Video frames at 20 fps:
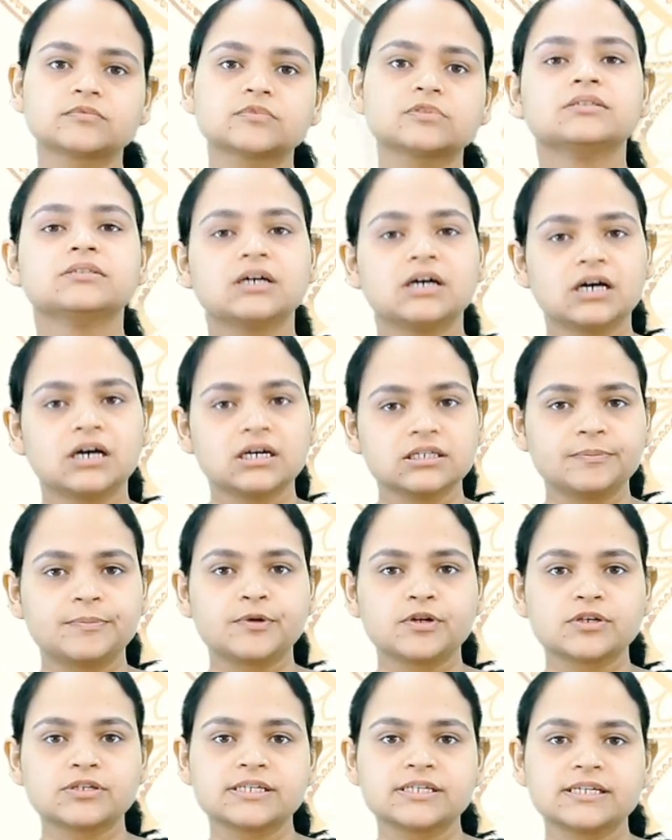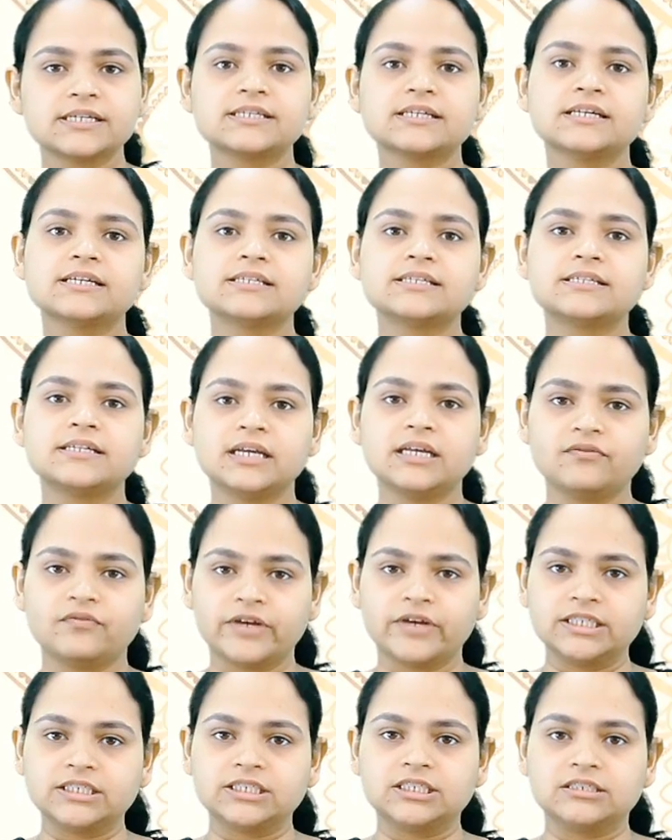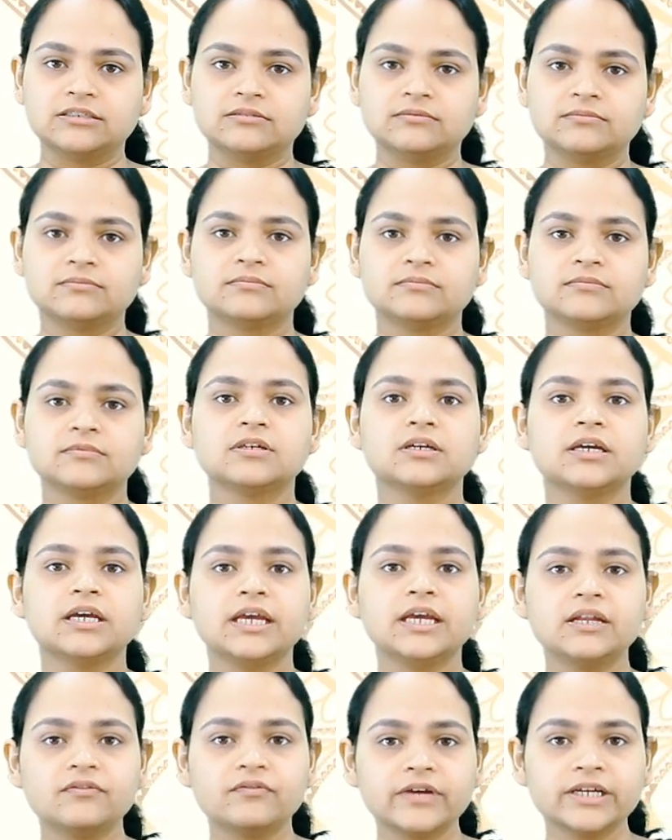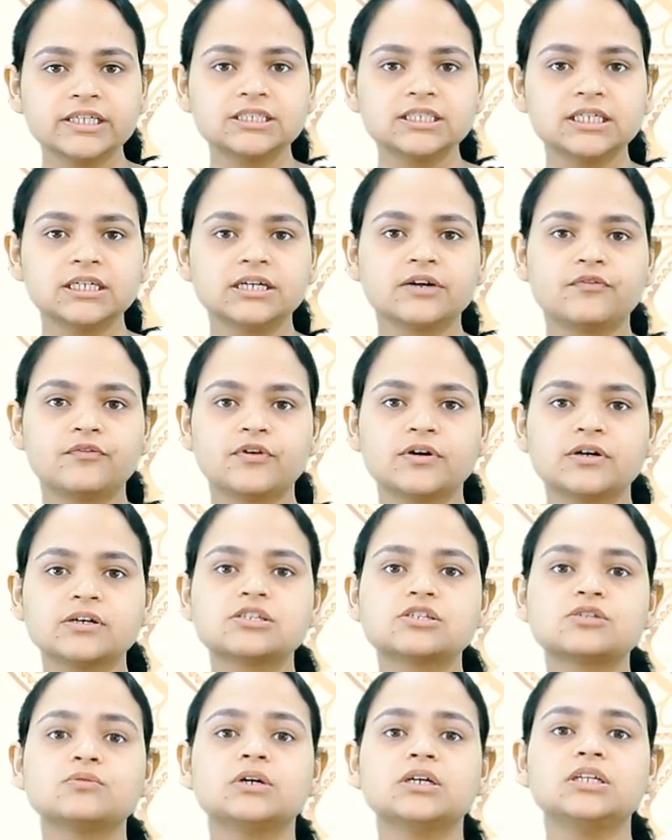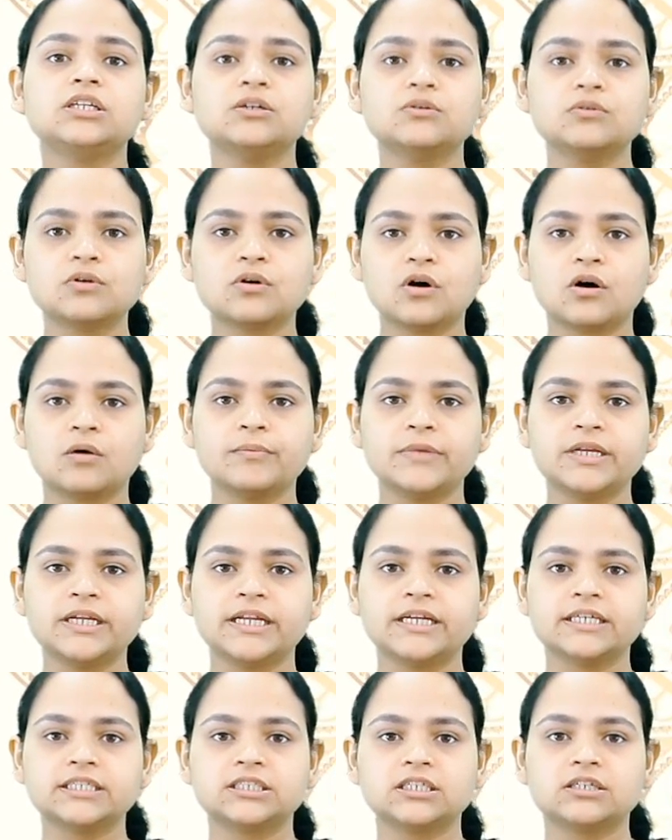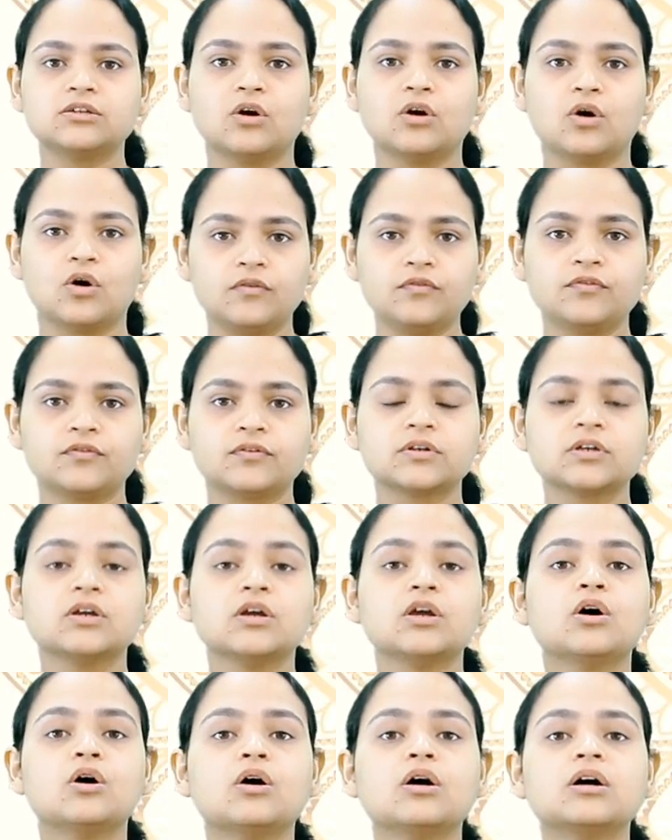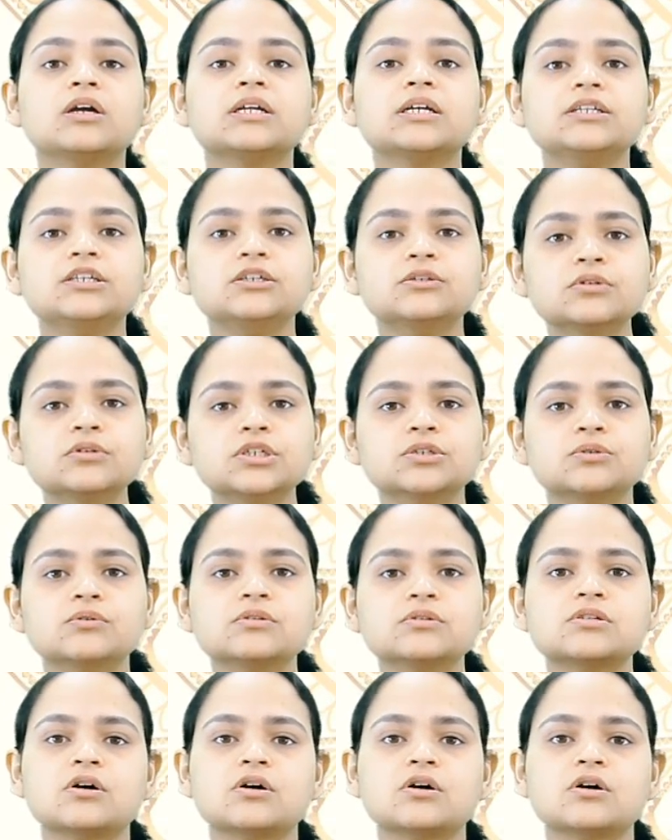The other process is the invention. Invention refers to a new combination of or a new use